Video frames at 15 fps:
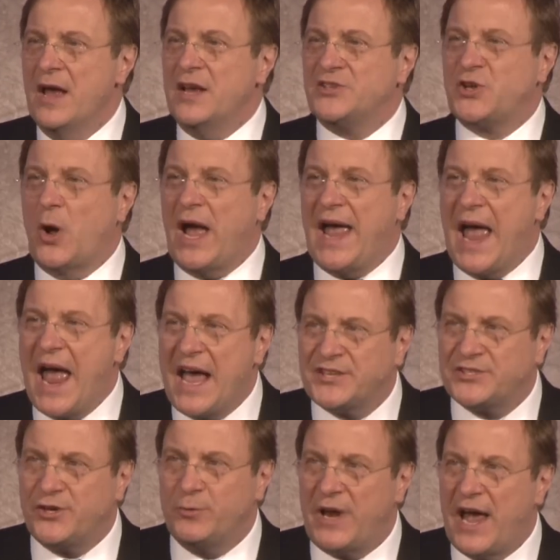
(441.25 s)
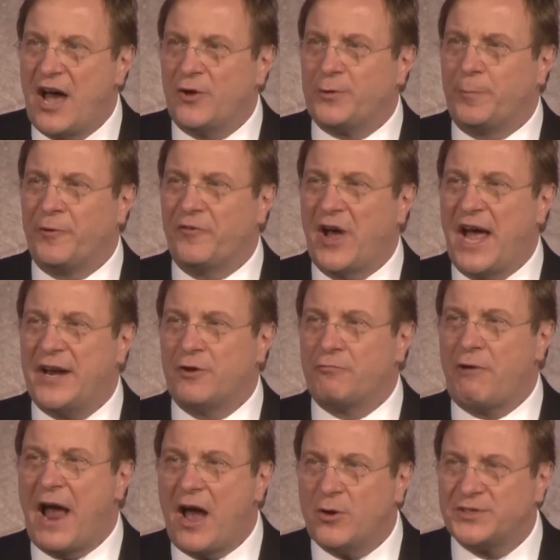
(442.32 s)
So I ask you now to provide a
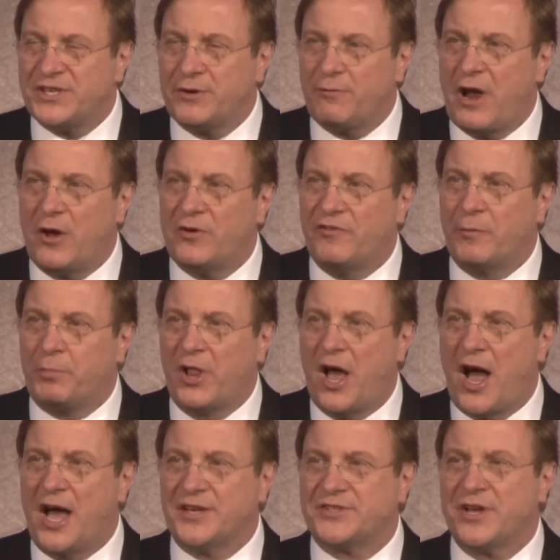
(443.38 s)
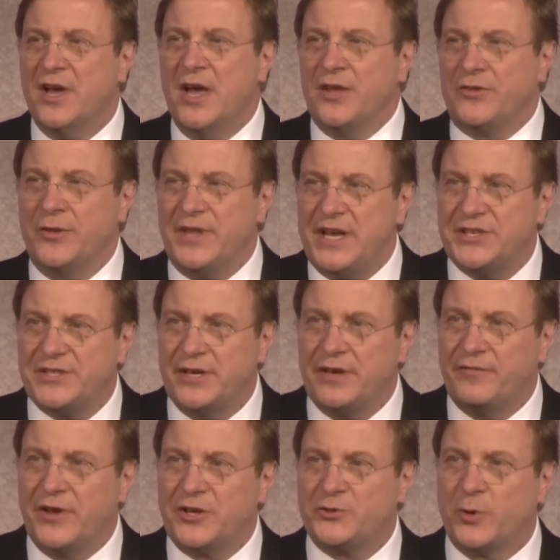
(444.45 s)
rousing round of applause to these
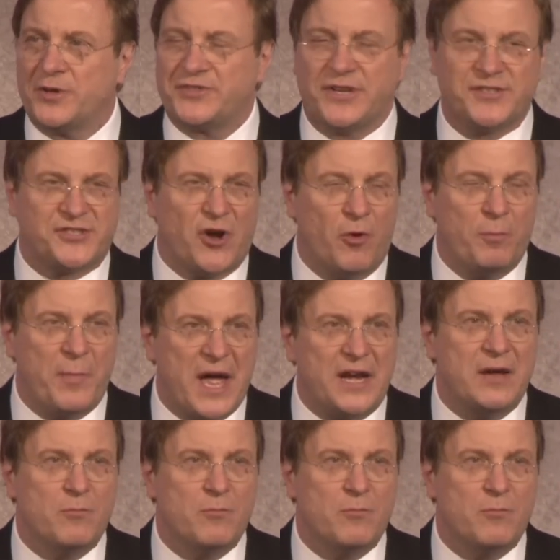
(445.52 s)
individuals and so many